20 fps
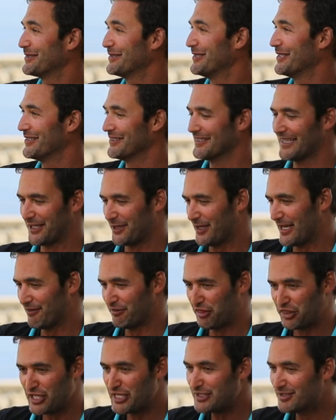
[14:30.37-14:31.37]
You know, like you
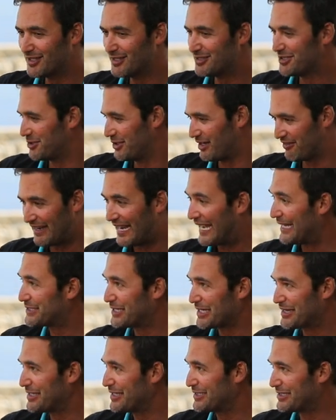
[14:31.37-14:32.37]
have thesis, you have
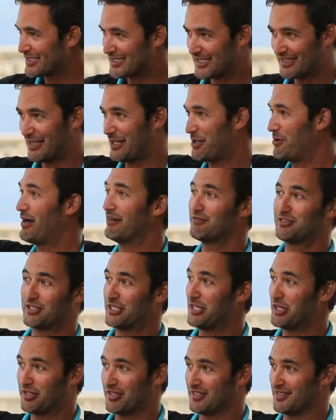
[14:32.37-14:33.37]
antithesis, and then you have
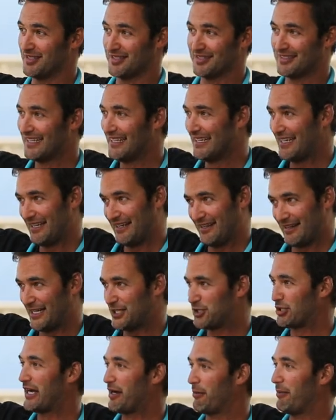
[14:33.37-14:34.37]
synthesis. I
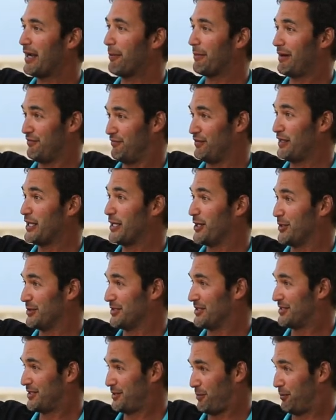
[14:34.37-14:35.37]
try to make my
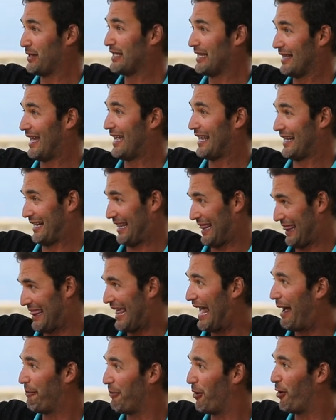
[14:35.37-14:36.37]
videos to be like
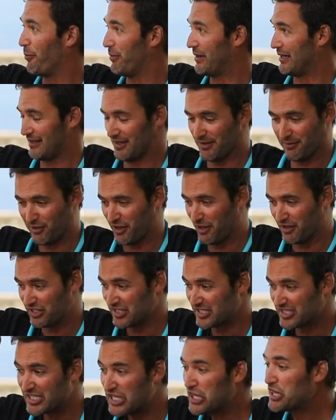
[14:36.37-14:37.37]
that moment, the, the, the
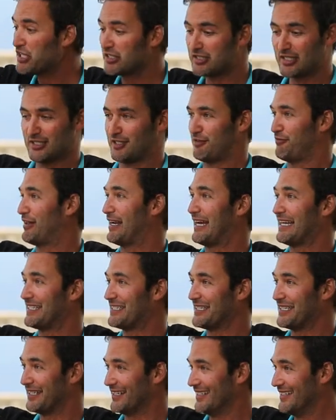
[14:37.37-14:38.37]
synthesis of an
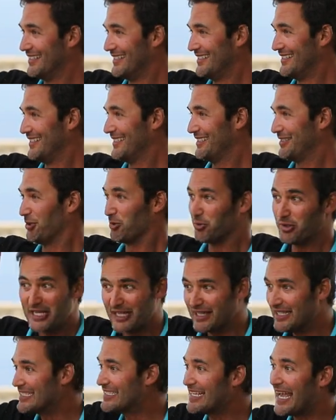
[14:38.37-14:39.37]
idea, the
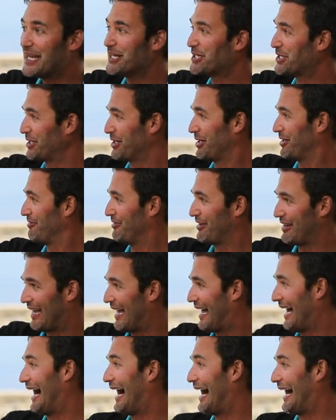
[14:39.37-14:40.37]
realization of an
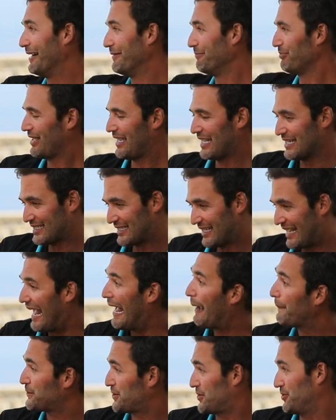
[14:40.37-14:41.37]
aha, and
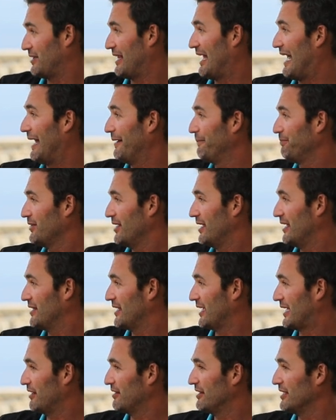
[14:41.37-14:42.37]
capture that at
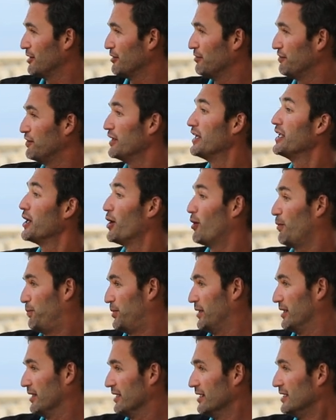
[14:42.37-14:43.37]
like a little video
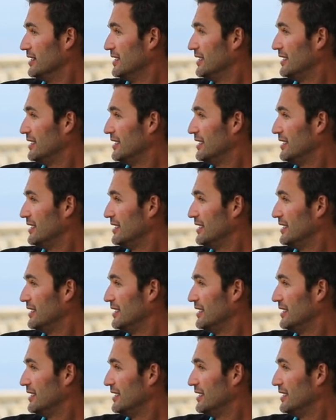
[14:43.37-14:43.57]
pill.